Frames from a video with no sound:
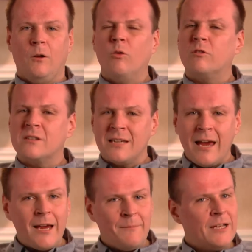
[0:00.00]
Over
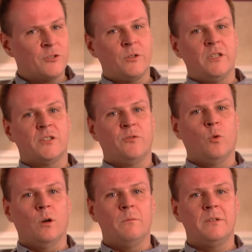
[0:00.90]
time, that
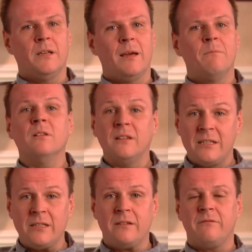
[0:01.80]
transformed, and I
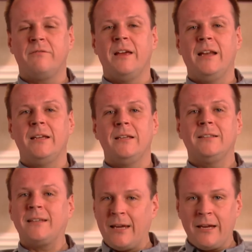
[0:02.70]
believe that
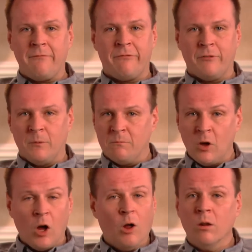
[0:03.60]
it came from
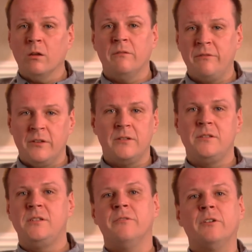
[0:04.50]
all of the
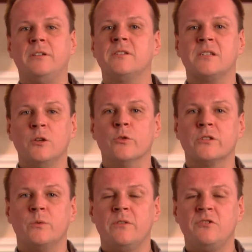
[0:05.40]
different skills
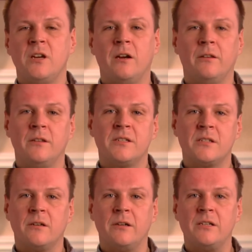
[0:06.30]
that we've shared in this
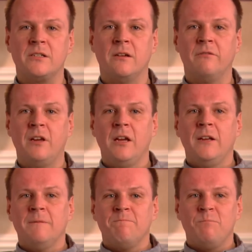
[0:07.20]
series of
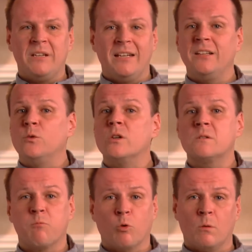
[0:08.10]
beginning to
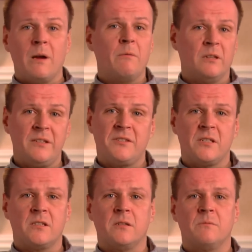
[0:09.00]
explore my belief
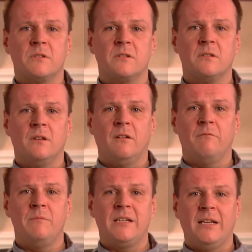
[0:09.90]
systems,
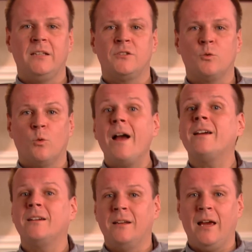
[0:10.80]
of beginning to
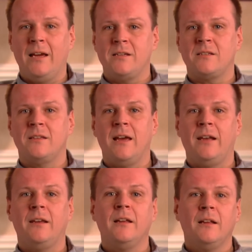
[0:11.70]
recognize
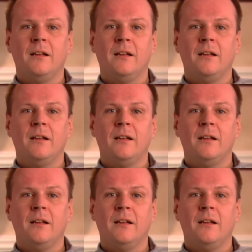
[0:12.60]
that